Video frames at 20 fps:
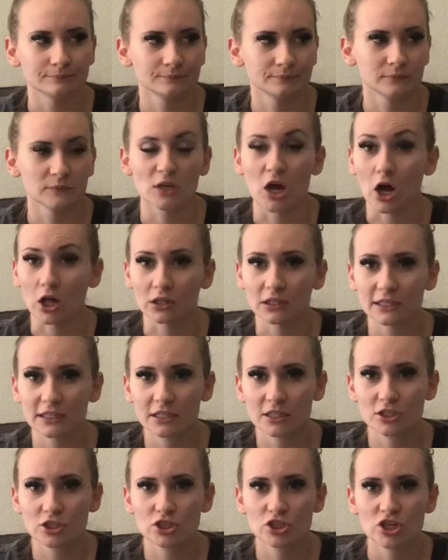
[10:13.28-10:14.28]

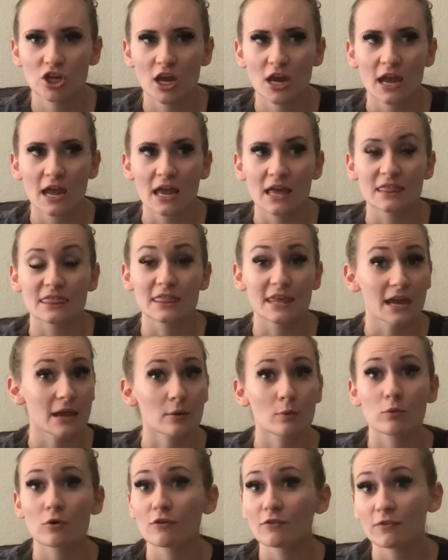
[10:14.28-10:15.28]
knowledge, they
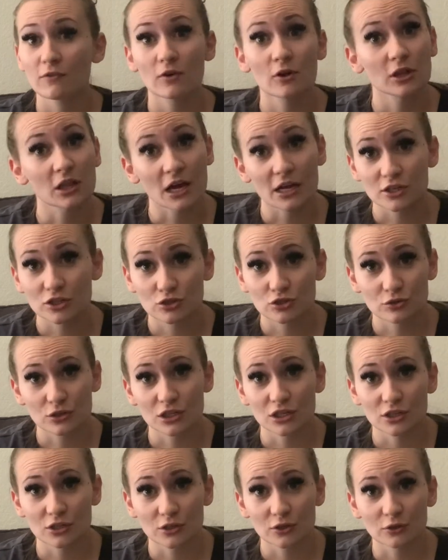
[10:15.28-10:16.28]
will full on treat
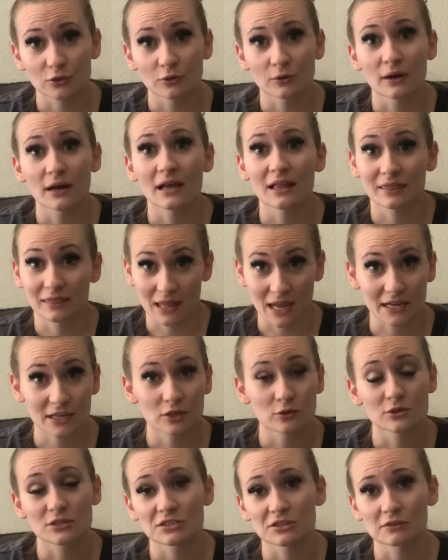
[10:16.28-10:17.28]
you like you
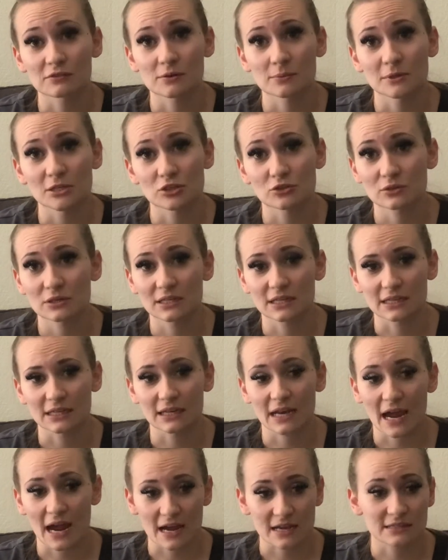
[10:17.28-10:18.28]
deserve to be treated
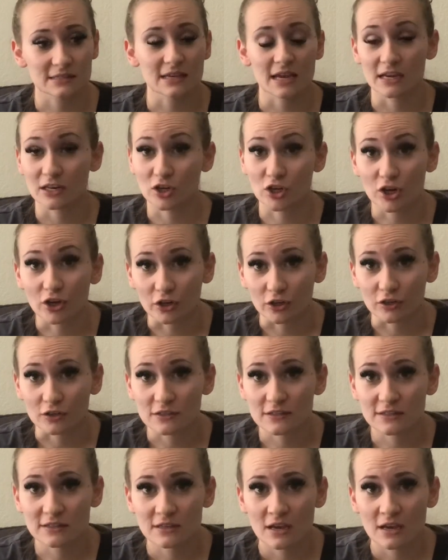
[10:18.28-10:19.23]
as a nurse.